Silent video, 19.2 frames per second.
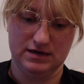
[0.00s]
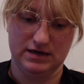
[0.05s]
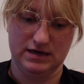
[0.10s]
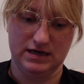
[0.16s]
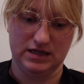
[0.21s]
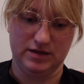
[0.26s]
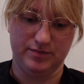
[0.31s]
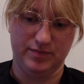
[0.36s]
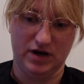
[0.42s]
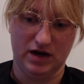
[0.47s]

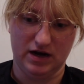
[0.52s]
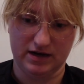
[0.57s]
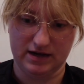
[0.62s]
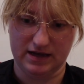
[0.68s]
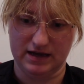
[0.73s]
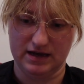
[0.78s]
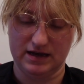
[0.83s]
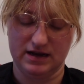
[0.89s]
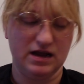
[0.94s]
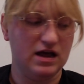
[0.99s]
and the
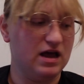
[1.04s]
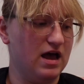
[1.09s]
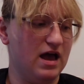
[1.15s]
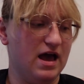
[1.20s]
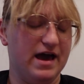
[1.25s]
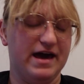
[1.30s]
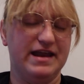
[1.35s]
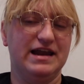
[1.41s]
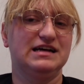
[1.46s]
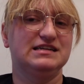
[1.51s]
pocket,
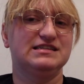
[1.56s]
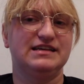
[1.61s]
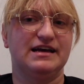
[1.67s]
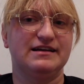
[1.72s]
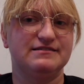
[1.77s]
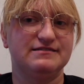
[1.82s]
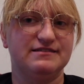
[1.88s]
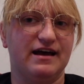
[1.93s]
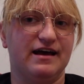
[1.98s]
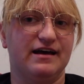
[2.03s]
and I
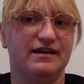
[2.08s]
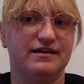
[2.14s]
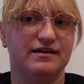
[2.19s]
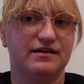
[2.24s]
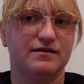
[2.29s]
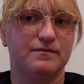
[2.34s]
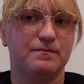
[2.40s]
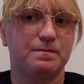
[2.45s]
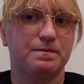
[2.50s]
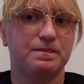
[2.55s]
said 10.
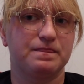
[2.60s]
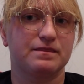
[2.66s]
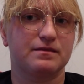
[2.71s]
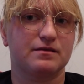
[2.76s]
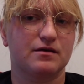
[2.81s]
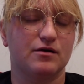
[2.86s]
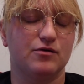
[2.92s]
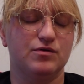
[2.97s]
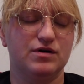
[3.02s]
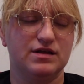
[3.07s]

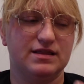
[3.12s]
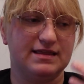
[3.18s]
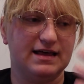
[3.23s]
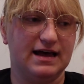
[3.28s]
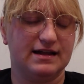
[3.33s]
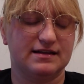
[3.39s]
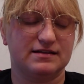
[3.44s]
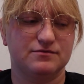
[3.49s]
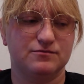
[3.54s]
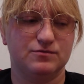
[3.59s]
With
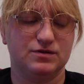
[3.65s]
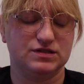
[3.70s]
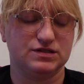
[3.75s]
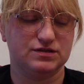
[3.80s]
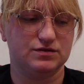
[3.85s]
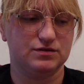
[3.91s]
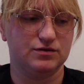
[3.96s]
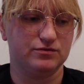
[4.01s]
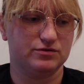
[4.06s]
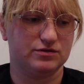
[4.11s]

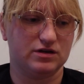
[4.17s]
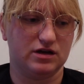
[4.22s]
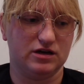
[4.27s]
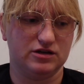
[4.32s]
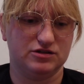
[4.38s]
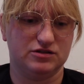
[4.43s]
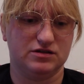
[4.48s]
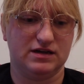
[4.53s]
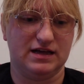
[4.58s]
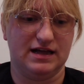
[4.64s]
those
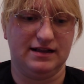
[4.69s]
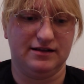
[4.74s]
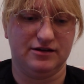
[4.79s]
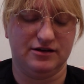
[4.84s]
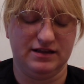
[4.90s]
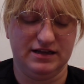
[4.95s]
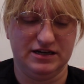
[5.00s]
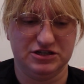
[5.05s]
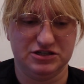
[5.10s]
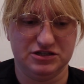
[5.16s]

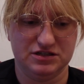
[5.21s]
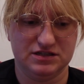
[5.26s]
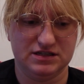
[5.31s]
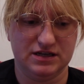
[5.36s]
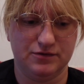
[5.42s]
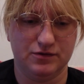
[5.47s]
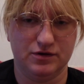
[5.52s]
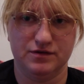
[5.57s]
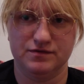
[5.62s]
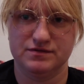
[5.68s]
calculations, I
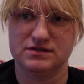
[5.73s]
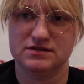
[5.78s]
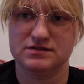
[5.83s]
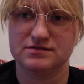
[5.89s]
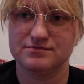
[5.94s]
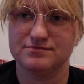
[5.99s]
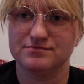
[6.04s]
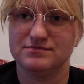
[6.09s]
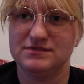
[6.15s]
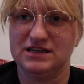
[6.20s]
would have
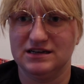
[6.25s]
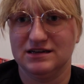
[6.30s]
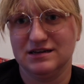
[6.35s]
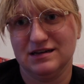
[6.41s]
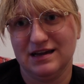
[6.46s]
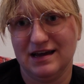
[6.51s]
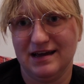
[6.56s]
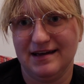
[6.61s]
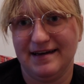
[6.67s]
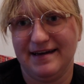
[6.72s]
needed
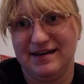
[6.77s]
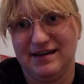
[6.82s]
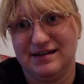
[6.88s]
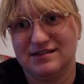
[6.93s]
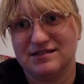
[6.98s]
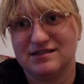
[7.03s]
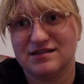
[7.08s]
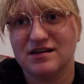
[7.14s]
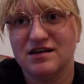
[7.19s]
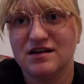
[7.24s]

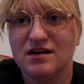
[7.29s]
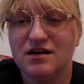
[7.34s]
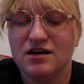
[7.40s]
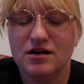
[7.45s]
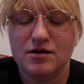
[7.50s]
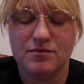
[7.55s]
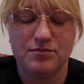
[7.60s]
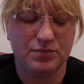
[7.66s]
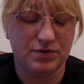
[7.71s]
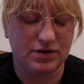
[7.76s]
8,
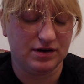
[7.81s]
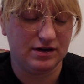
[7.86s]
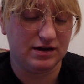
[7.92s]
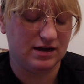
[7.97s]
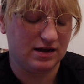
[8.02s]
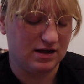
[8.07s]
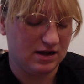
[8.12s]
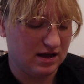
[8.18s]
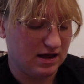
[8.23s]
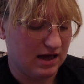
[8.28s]
but
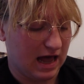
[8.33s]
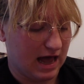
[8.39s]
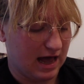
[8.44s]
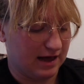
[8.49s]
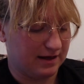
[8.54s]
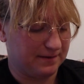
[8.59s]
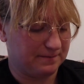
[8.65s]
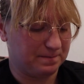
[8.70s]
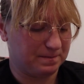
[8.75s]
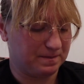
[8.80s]

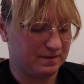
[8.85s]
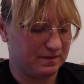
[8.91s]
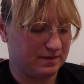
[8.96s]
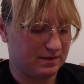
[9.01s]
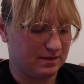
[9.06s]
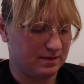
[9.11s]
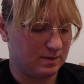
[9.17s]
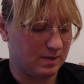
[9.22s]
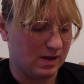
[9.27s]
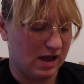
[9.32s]

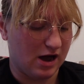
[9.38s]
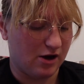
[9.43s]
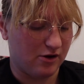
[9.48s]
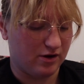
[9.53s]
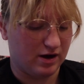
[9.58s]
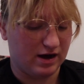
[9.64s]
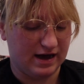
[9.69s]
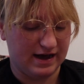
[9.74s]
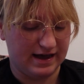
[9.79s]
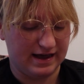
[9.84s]

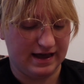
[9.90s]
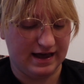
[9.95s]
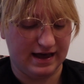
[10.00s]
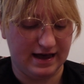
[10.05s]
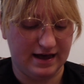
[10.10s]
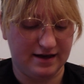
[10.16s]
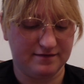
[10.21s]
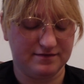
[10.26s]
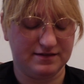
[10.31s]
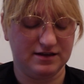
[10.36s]
now I
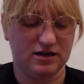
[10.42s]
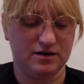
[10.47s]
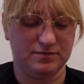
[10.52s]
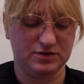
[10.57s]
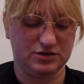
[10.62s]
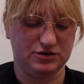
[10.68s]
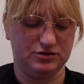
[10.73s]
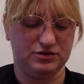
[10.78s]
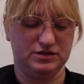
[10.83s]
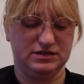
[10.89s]
have the
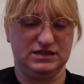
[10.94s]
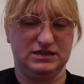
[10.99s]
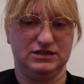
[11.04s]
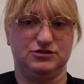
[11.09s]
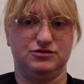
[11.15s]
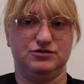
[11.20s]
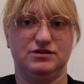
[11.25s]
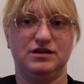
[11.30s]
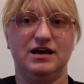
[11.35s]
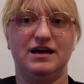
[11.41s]
opportunity
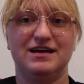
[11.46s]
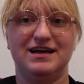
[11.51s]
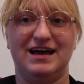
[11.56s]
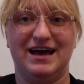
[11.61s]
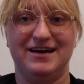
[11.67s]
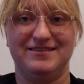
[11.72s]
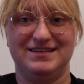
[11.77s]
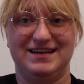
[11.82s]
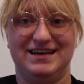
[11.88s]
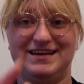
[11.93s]
to
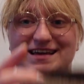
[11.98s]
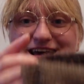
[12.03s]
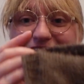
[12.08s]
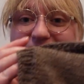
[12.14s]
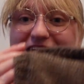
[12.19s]
have like